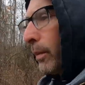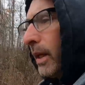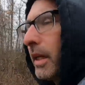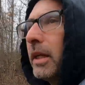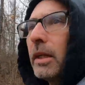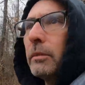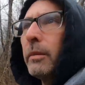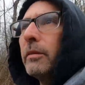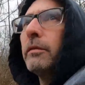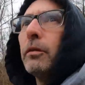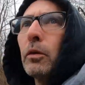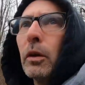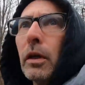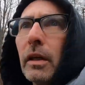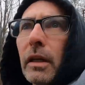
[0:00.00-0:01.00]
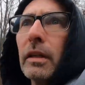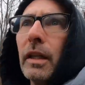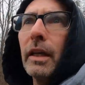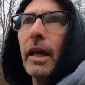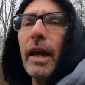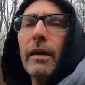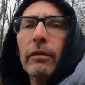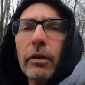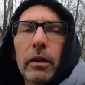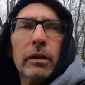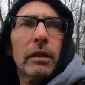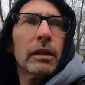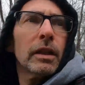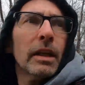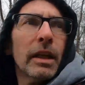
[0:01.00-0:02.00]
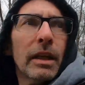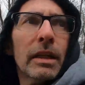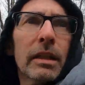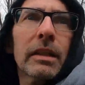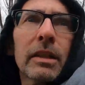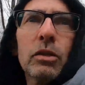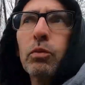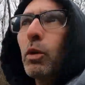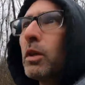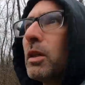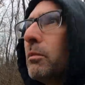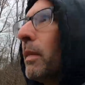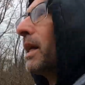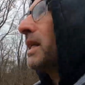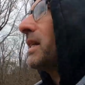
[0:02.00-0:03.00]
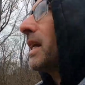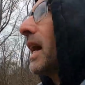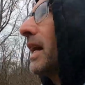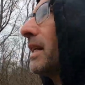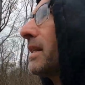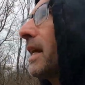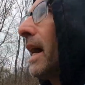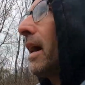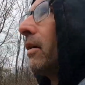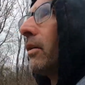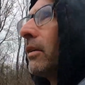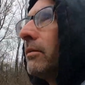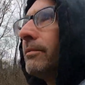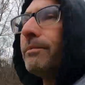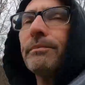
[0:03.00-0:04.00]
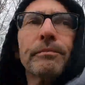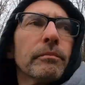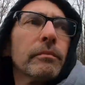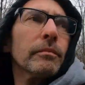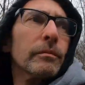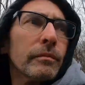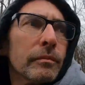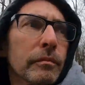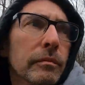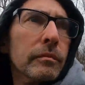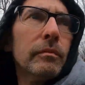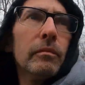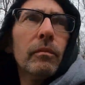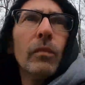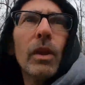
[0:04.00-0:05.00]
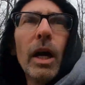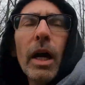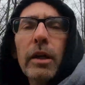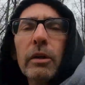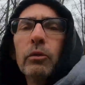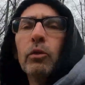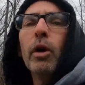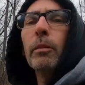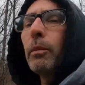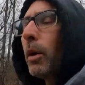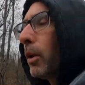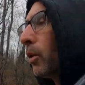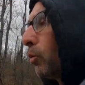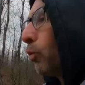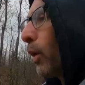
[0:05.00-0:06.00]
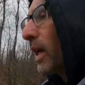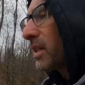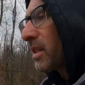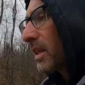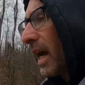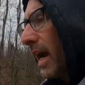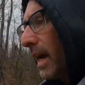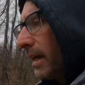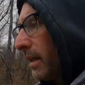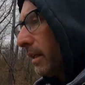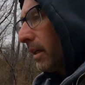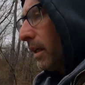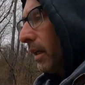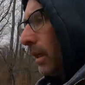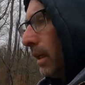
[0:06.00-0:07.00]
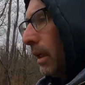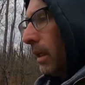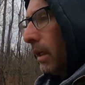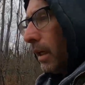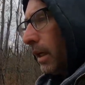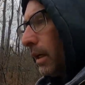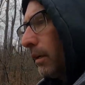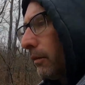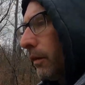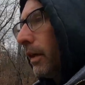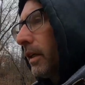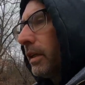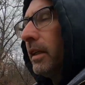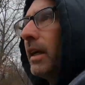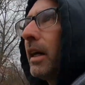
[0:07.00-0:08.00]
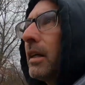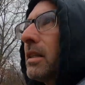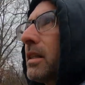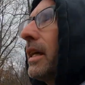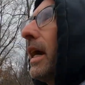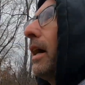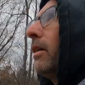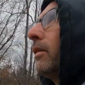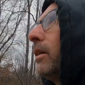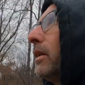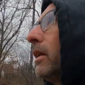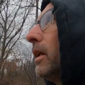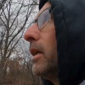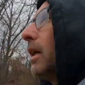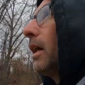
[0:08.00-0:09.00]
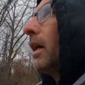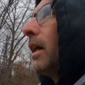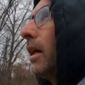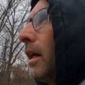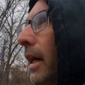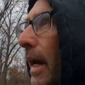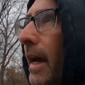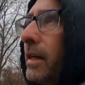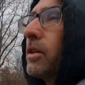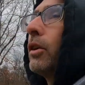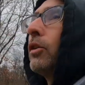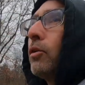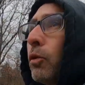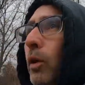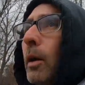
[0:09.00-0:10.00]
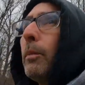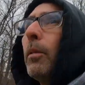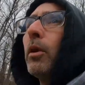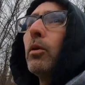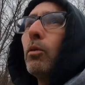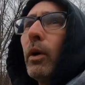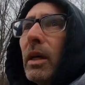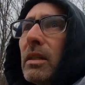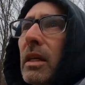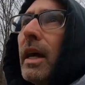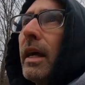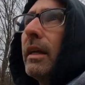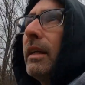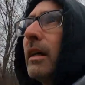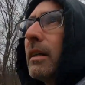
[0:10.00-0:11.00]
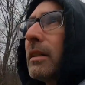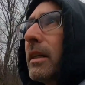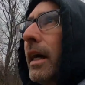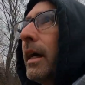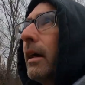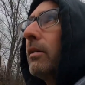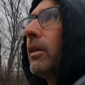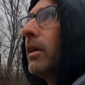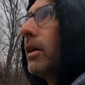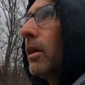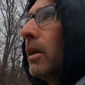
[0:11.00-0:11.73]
been here before, ever. This wasn't my side of town. I grew up on the west side of Youngstown. I actually grew up on the west side of Youngstown,